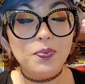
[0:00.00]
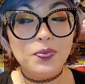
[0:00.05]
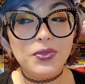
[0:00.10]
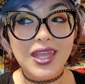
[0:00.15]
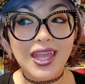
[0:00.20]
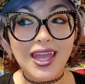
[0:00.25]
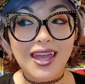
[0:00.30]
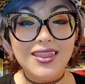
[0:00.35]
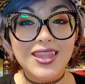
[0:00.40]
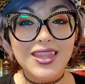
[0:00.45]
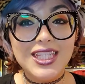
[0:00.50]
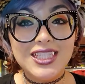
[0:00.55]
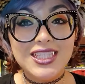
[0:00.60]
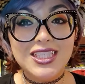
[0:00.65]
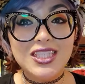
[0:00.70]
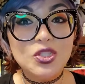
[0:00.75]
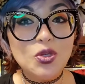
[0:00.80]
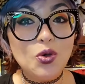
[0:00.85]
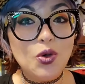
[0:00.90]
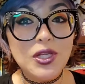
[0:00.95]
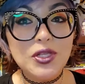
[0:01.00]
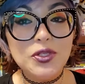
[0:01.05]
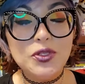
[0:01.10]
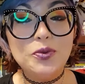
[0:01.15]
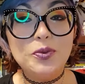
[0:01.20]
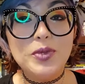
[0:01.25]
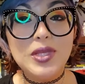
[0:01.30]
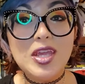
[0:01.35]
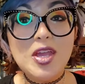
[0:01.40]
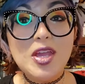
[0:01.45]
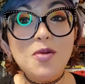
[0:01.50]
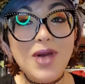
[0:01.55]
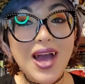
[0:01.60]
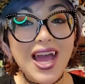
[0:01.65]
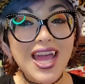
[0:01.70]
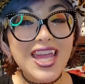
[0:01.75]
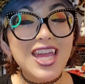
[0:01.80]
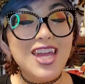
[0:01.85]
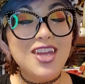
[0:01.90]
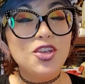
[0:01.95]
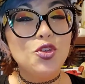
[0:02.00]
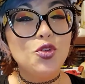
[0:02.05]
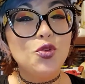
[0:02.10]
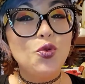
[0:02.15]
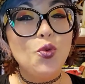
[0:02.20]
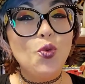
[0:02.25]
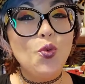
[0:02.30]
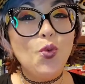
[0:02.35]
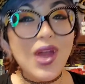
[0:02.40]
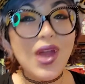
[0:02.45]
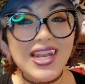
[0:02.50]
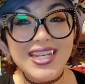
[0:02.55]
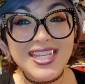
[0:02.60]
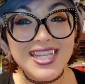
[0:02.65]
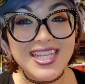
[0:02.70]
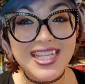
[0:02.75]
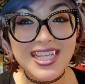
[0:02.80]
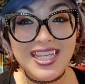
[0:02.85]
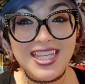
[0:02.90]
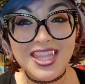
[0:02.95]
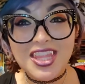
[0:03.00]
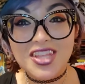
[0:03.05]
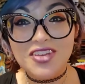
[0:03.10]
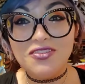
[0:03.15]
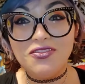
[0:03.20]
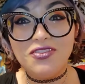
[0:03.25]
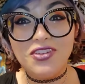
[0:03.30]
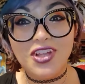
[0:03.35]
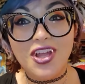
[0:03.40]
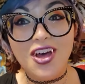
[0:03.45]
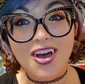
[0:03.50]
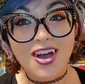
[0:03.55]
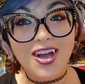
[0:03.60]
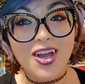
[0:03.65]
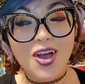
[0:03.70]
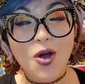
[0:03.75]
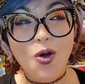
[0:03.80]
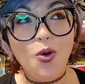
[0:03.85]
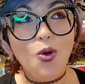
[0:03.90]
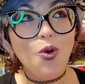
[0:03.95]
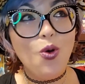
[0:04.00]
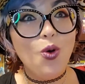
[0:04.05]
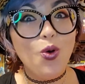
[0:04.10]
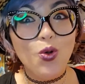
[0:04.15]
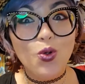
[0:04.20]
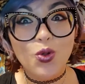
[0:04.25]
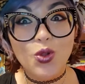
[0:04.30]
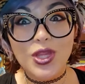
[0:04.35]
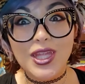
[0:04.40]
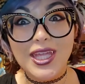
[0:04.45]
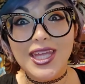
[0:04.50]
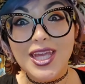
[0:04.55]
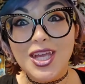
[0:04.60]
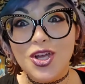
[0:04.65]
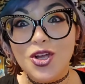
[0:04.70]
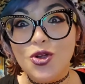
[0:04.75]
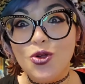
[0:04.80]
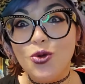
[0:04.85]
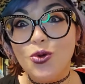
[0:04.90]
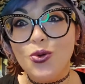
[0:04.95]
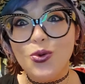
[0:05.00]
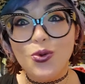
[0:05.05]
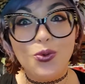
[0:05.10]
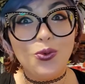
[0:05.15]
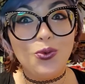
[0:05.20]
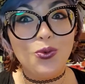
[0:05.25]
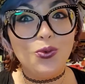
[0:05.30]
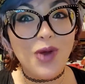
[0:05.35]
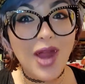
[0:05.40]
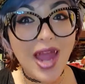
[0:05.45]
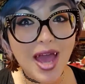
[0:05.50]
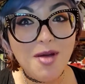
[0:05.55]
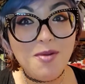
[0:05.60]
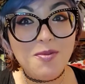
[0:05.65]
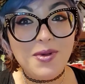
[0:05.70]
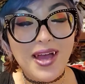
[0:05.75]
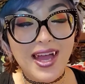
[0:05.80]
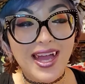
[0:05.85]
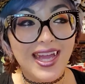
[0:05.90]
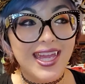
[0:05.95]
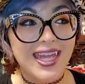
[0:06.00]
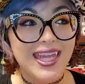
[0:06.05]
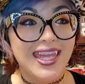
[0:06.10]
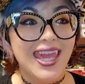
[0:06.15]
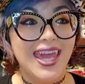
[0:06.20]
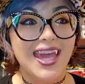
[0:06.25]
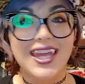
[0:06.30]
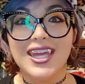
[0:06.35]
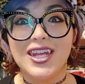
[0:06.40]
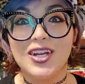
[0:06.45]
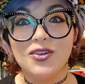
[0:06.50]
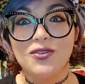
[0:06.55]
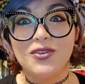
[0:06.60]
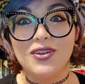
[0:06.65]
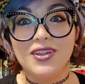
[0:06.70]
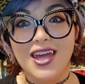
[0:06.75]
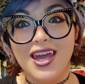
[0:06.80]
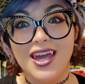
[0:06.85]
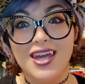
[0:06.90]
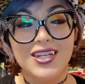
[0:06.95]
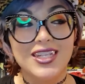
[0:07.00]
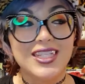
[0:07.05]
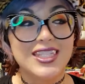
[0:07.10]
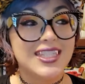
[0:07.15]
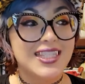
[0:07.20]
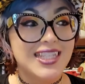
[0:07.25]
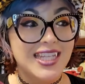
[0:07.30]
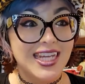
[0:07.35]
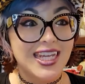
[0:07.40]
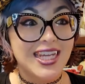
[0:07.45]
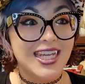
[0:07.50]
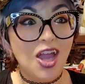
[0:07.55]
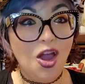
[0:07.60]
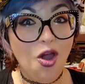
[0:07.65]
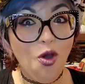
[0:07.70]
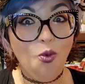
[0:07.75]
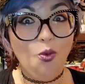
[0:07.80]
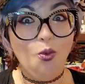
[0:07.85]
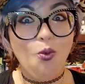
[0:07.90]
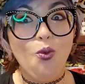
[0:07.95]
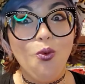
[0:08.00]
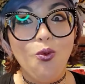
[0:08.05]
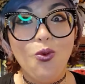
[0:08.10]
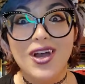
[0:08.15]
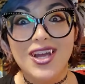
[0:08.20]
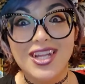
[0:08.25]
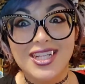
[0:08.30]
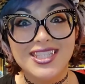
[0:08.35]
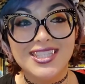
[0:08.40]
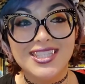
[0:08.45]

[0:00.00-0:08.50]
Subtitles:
And this is going to be my 20th vlog. Holy crap, I can't get over that. Like, what?